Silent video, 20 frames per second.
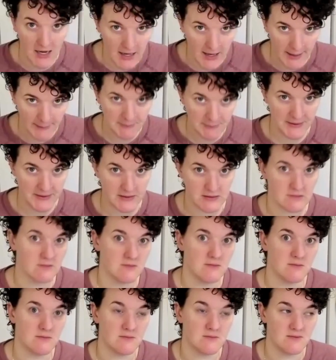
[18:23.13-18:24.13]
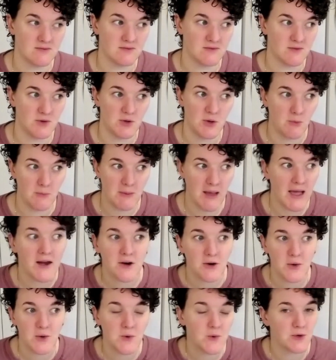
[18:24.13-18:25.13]
happen no
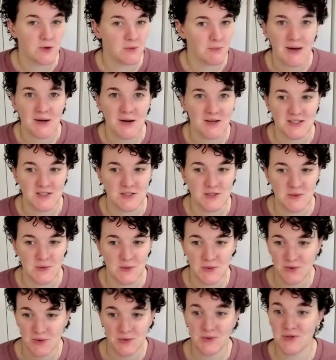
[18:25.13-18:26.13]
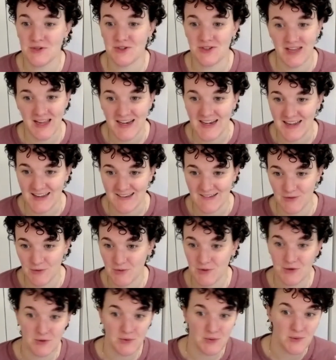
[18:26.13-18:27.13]
matter who you're married to or who you're dating
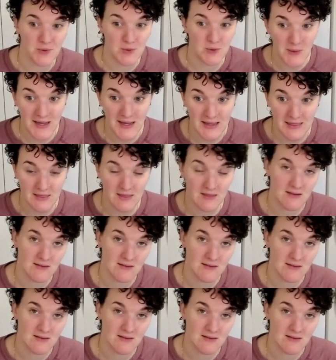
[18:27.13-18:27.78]
or who you're with.